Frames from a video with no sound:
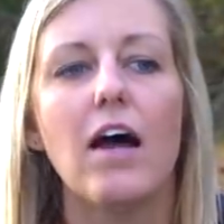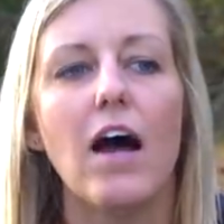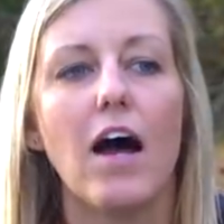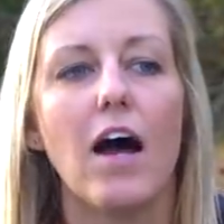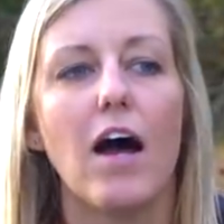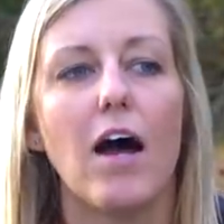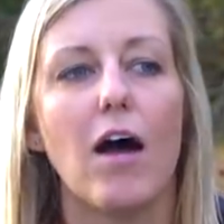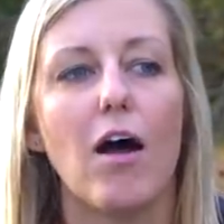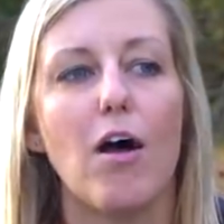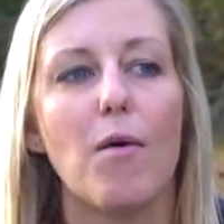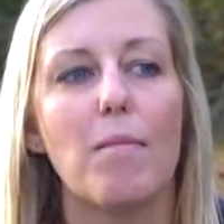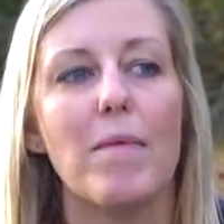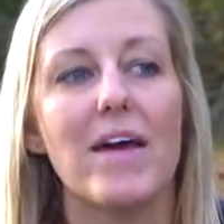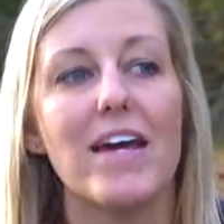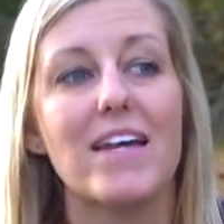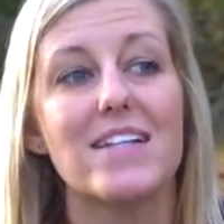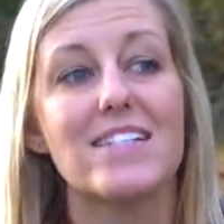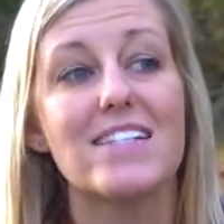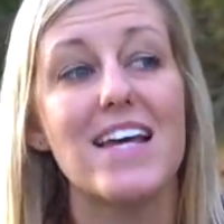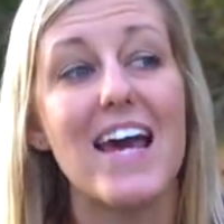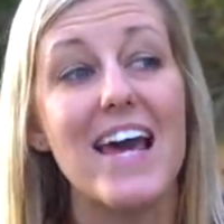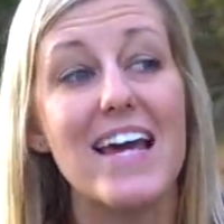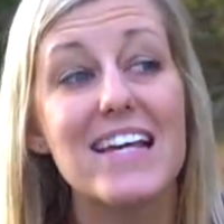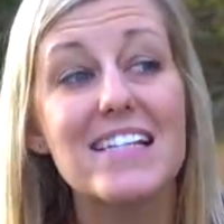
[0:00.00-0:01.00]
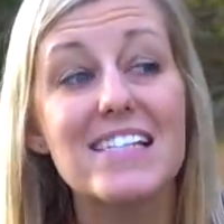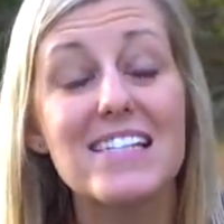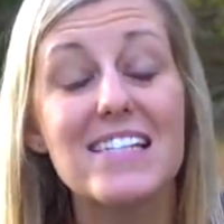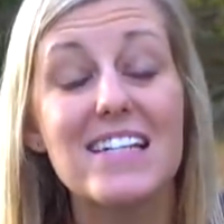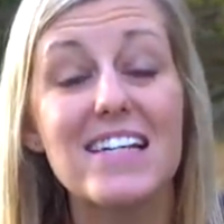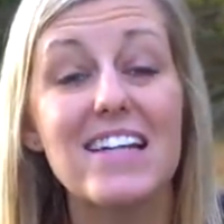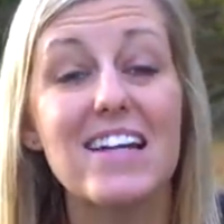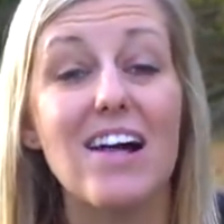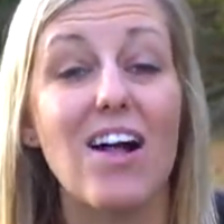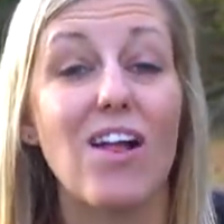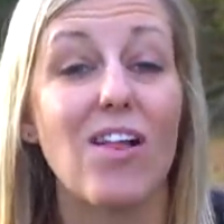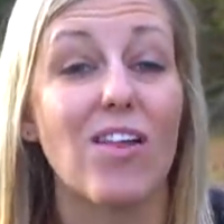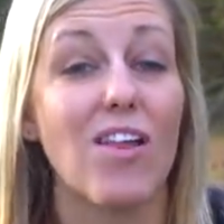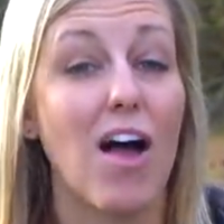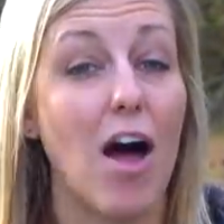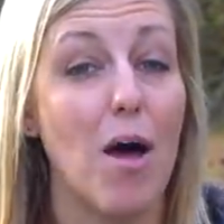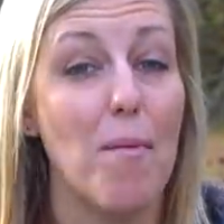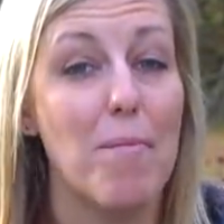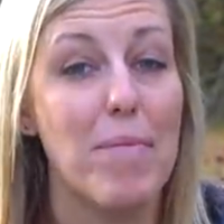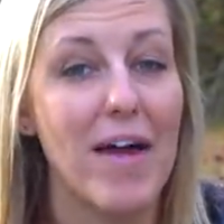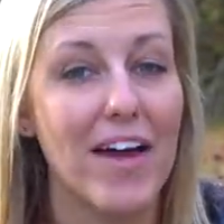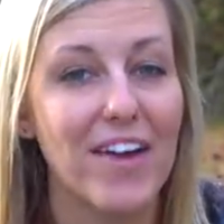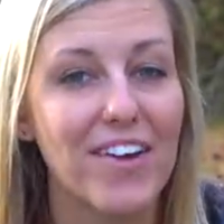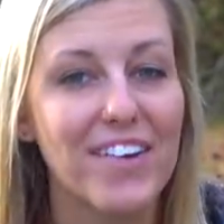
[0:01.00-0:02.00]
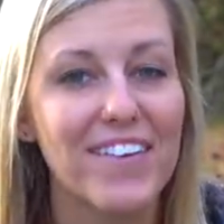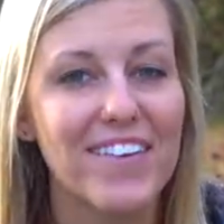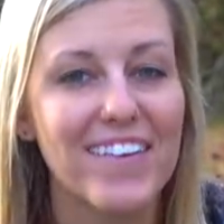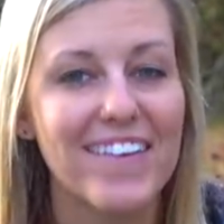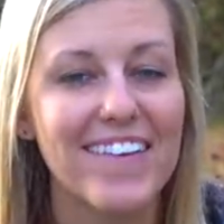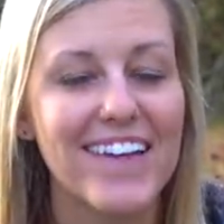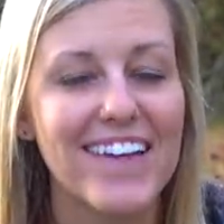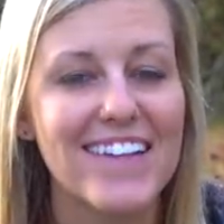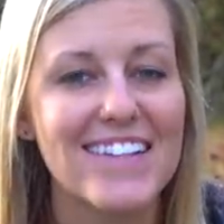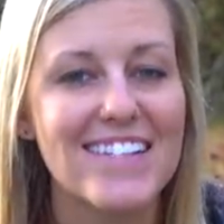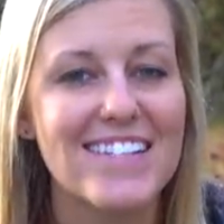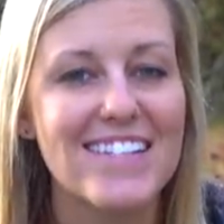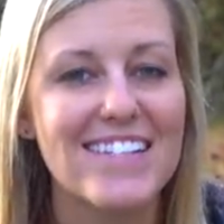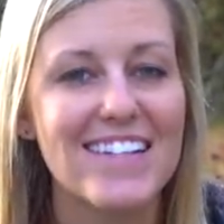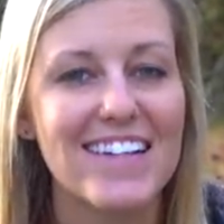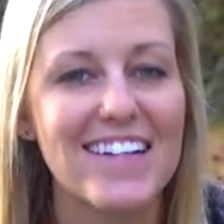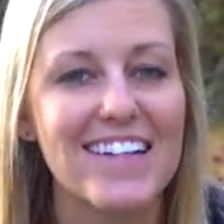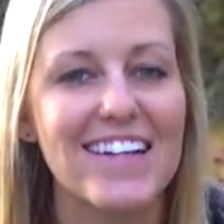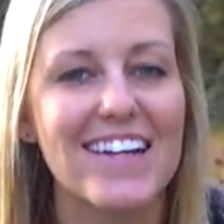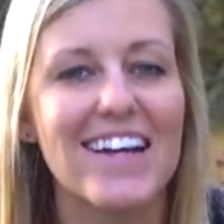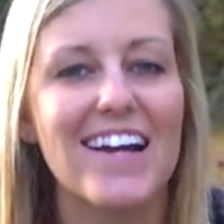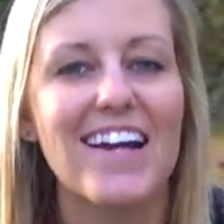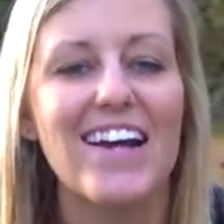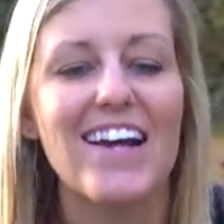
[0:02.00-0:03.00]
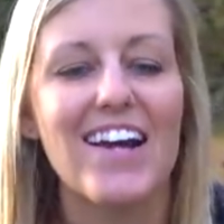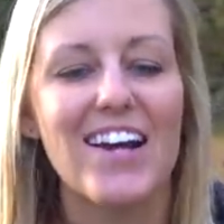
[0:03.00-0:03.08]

Um, it tasted a lot better than the instant.